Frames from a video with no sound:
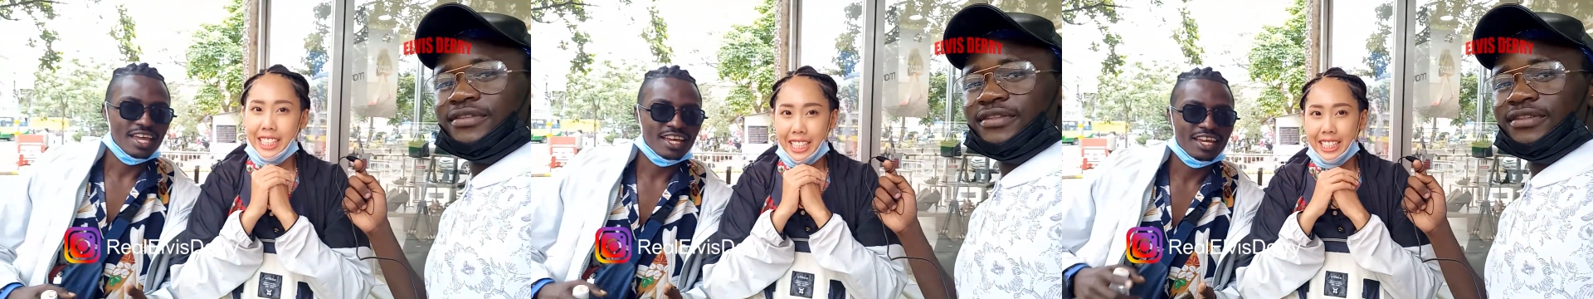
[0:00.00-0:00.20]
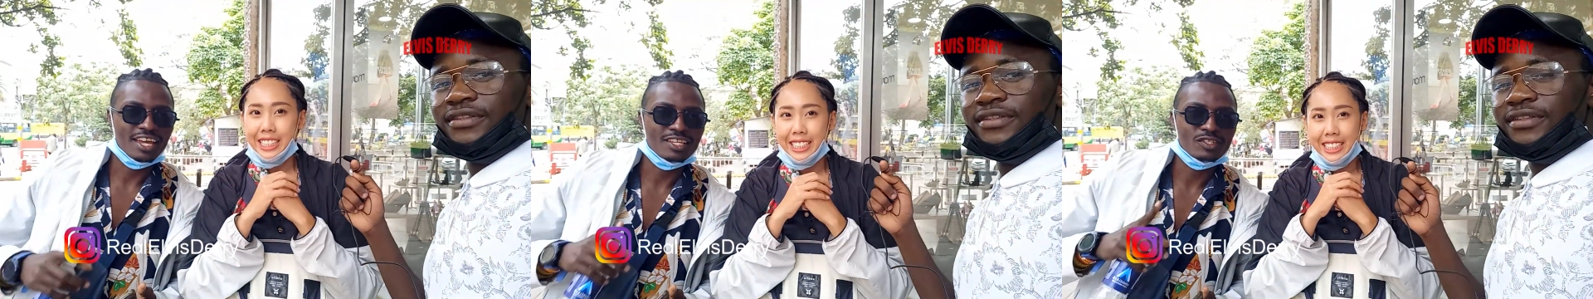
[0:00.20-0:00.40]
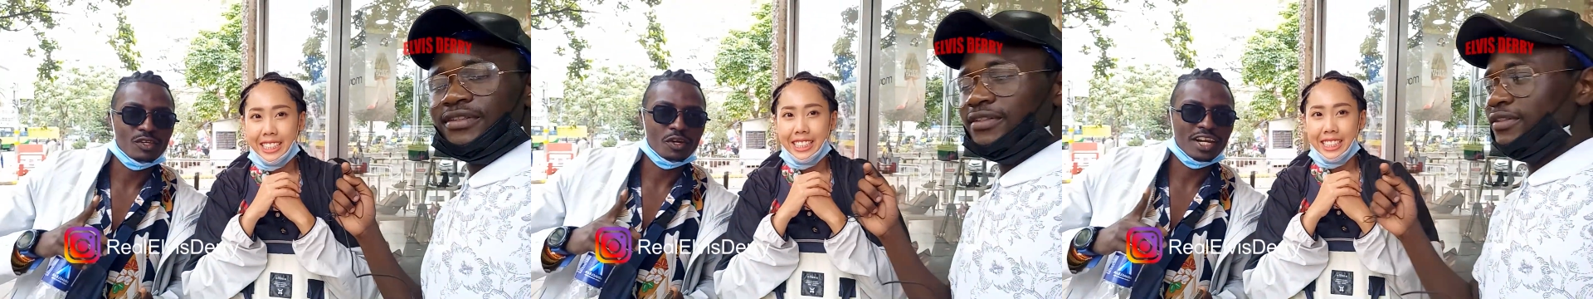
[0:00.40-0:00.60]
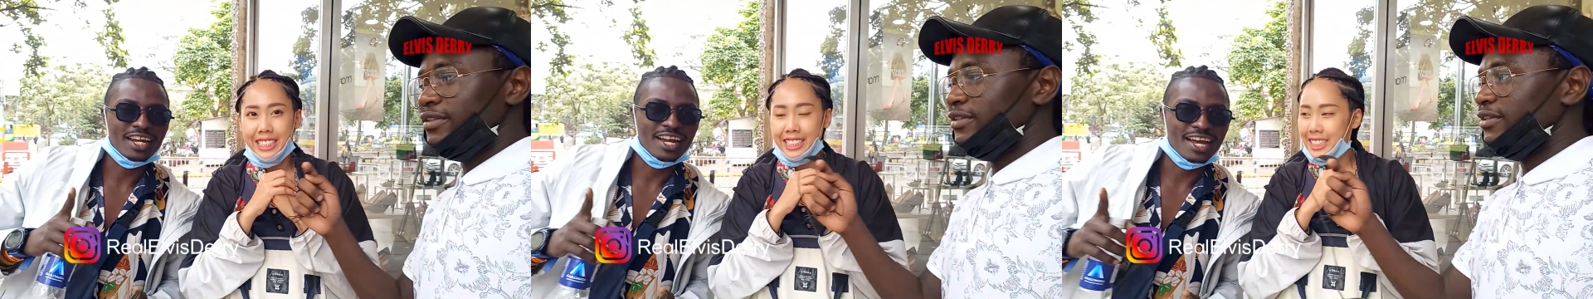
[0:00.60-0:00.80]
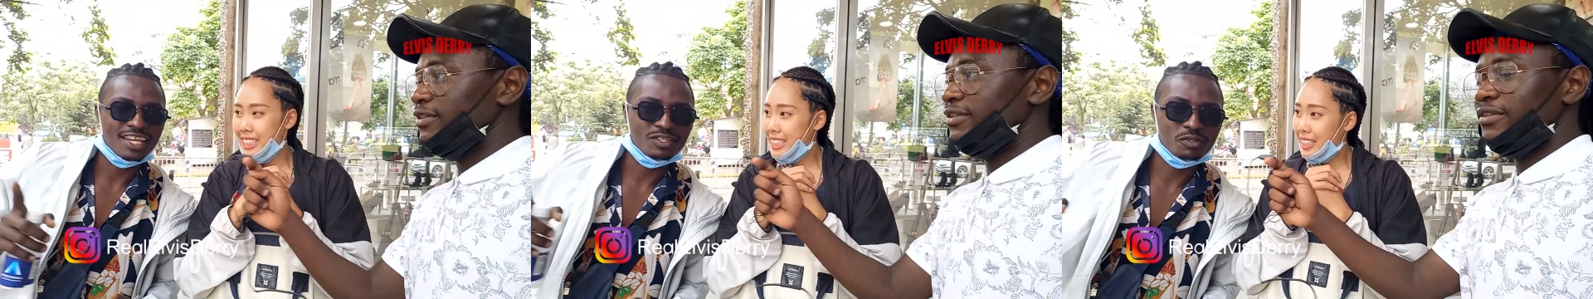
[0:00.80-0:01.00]
Speaker 1: Yes. Hey, sorry
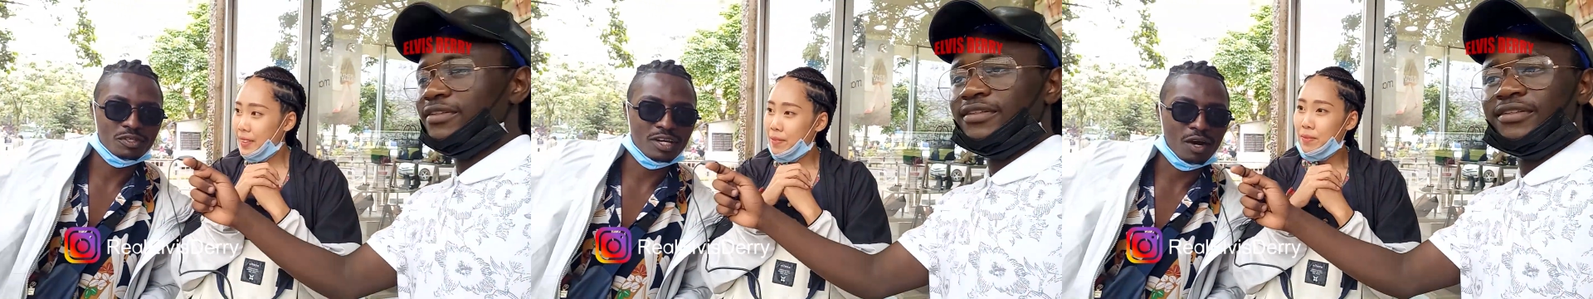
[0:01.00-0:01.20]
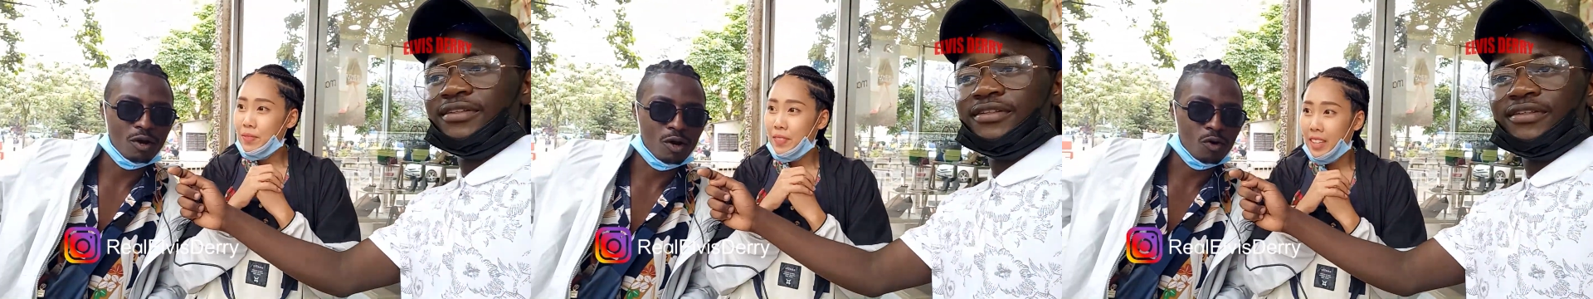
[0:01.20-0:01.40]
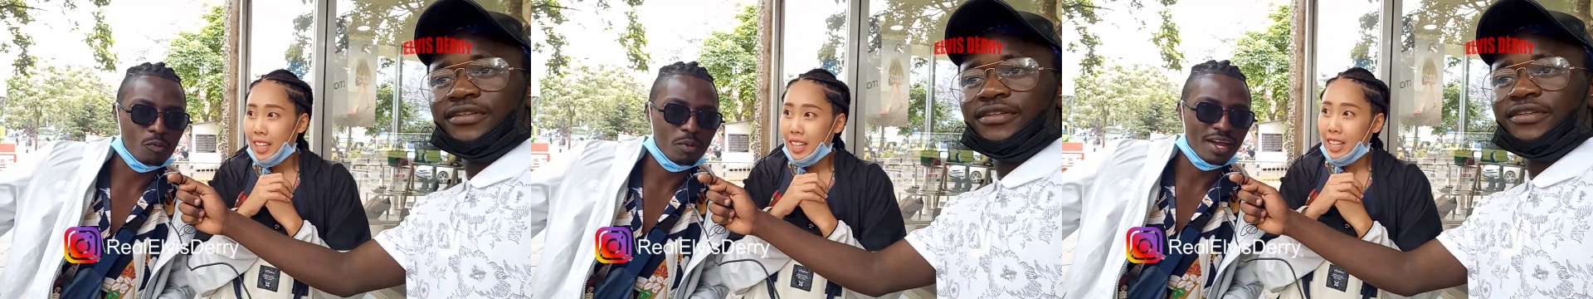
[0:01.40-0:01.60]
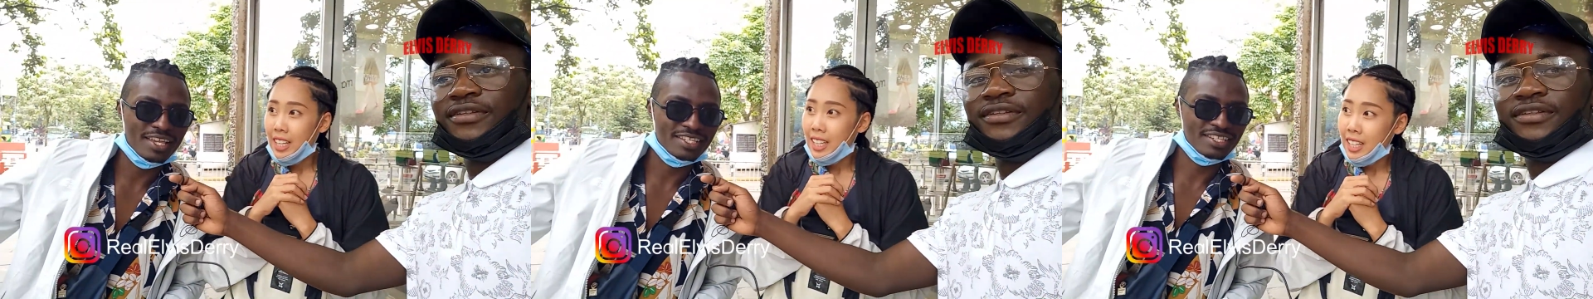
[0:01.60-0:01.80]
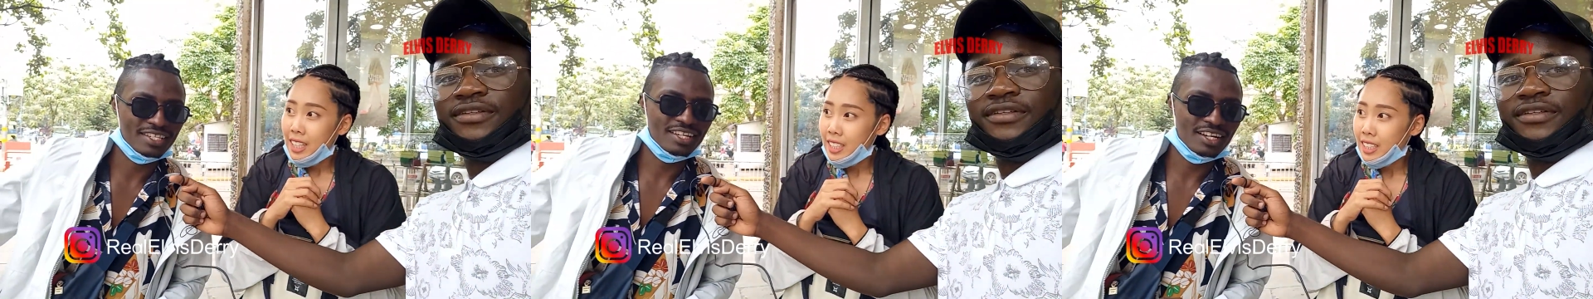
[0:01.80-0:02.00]
guys, our Uber
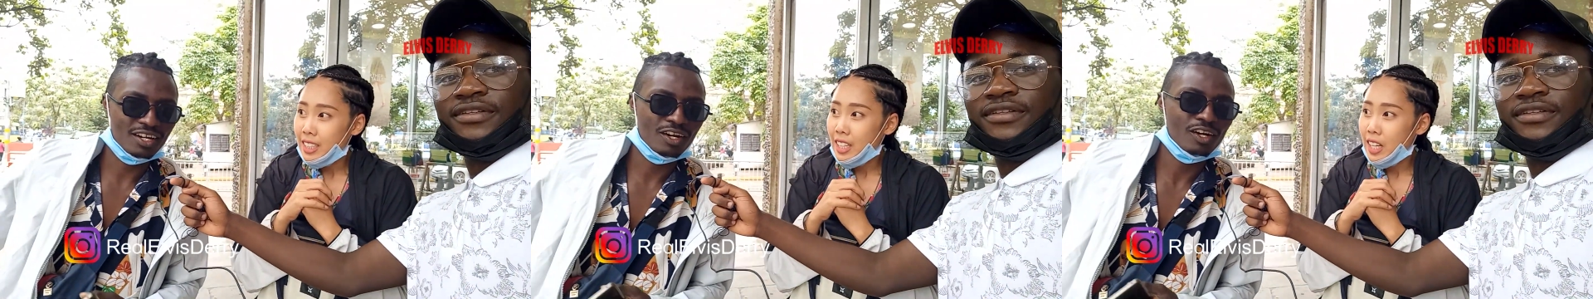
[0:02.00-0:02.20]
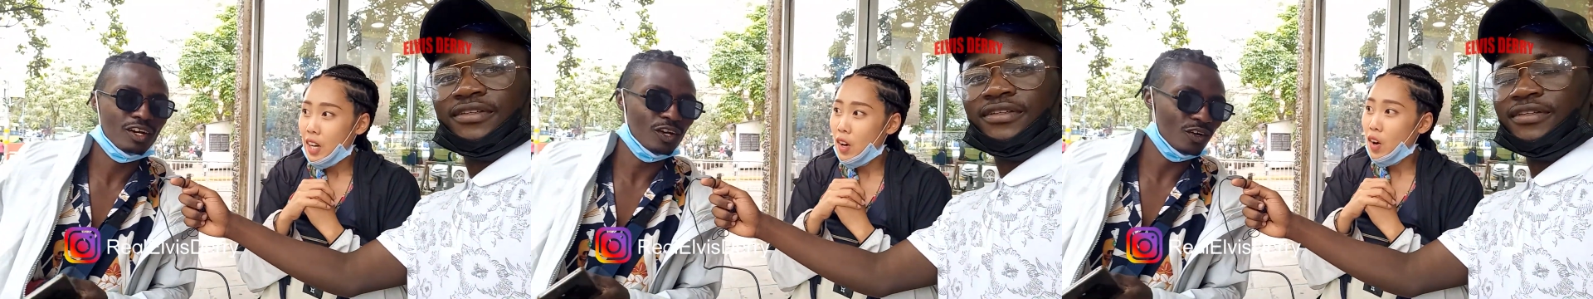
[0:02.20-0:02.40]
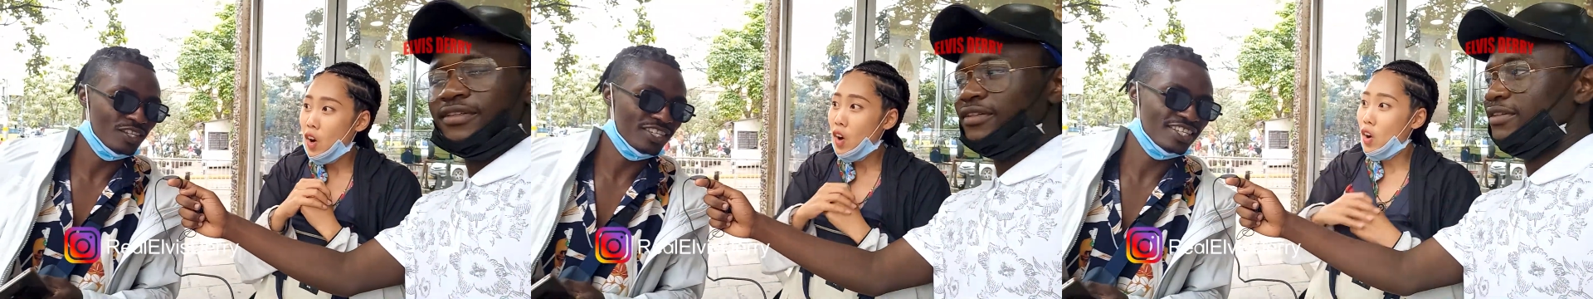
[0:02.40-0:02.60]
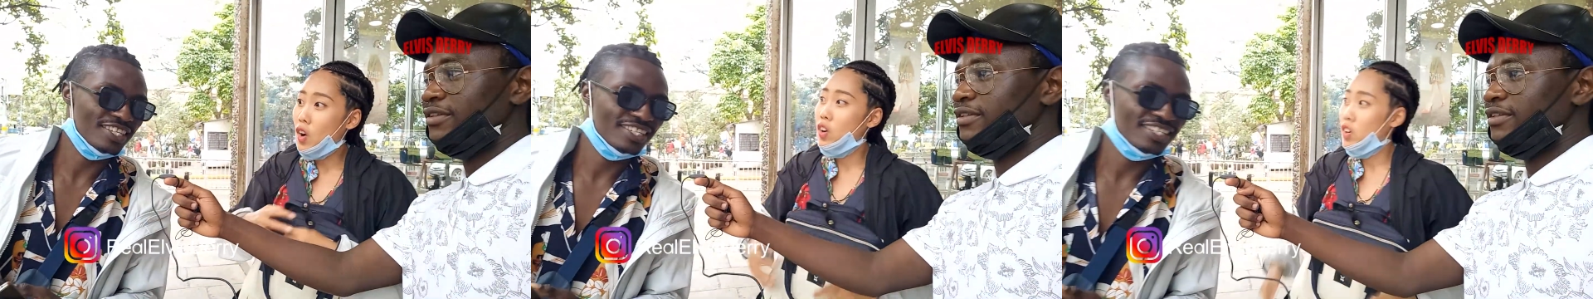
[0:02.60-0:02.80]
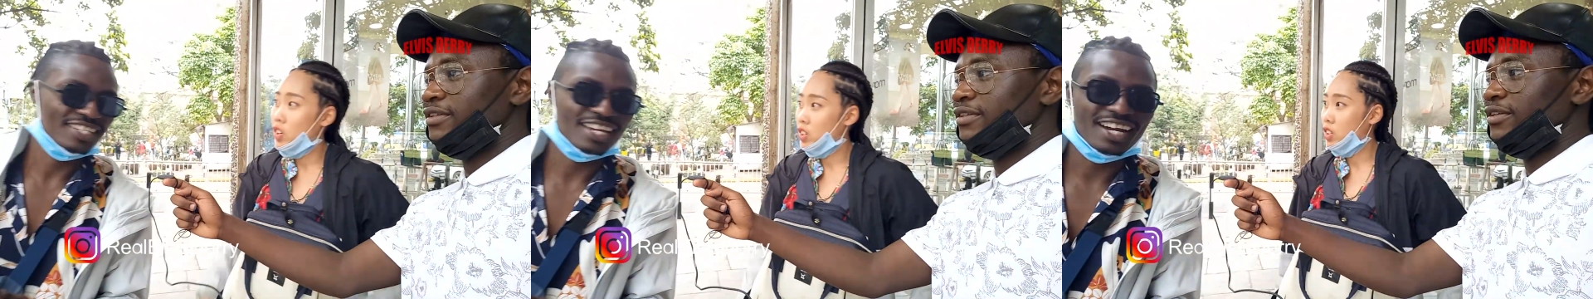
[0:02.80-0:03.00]
is closed. Oh.
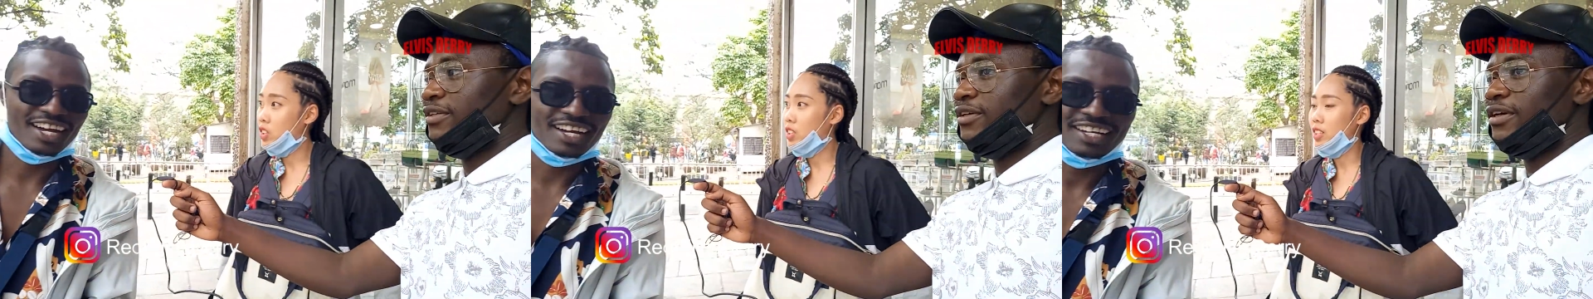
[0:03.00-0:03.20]
Yeah.